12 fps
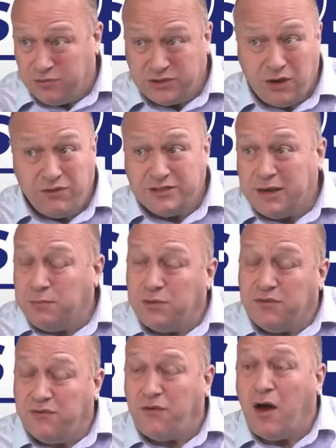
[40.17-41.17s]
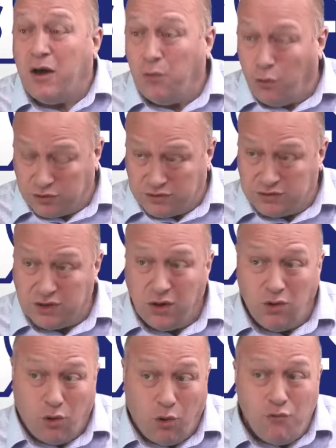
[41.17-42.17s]
So, for example, the fire wardens
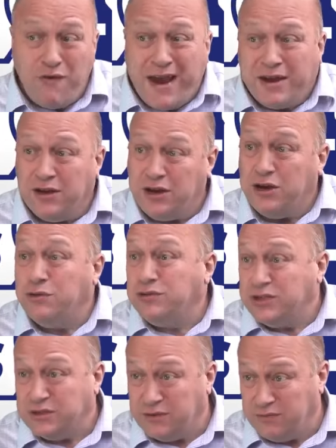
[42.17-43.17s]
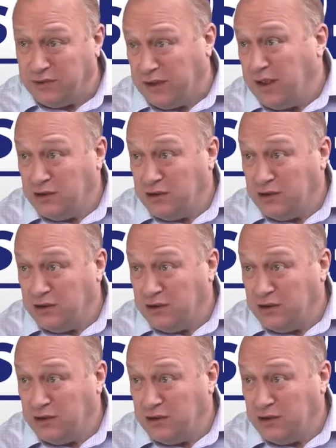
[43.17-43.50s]
or regular users of the